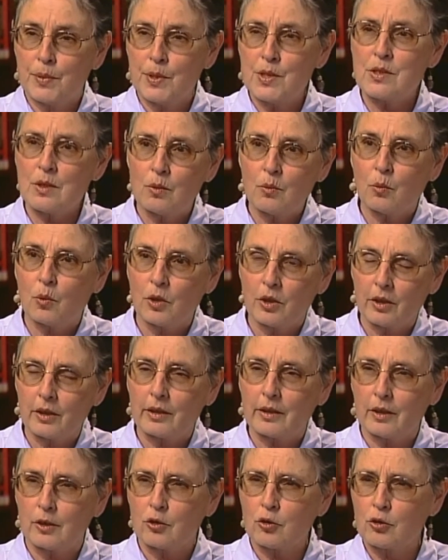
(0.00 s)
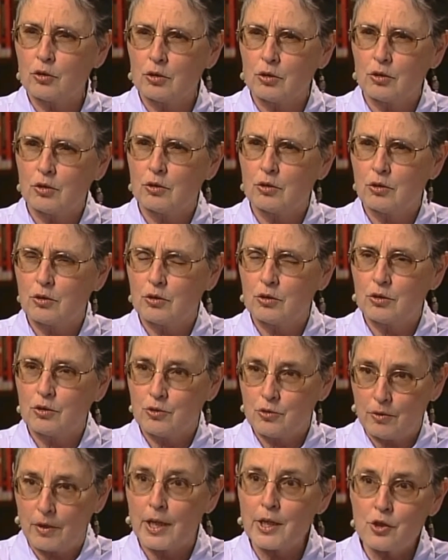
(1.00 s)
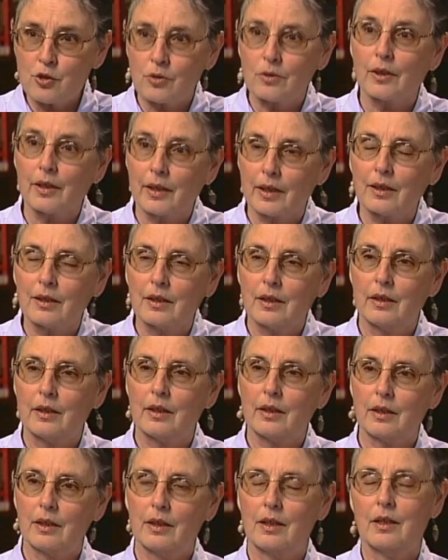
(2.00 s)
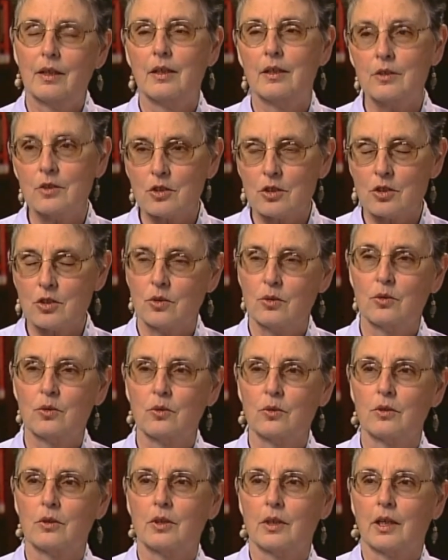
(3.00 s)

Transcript: busy work and drudgery into